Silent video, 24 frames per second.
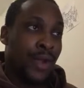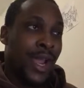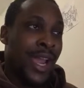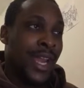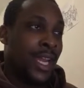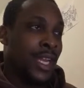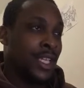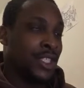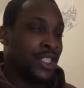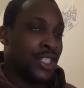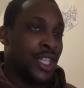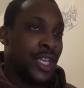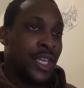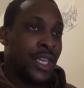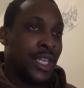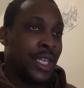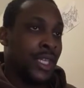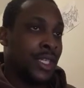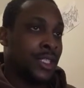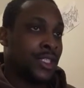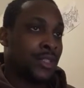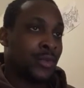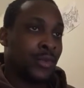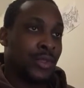Brandon
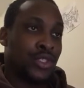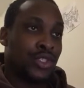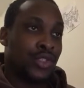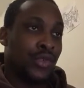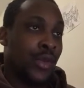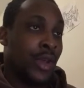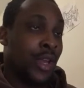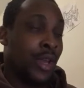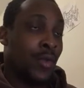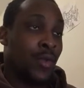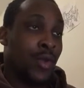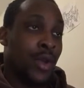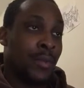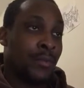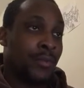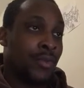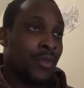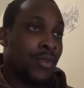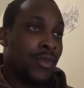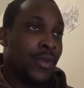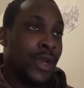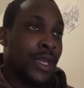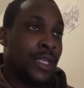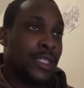Jennings with 21
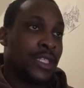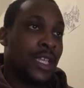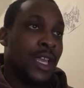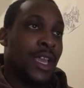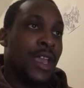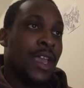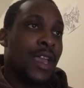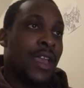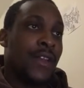points,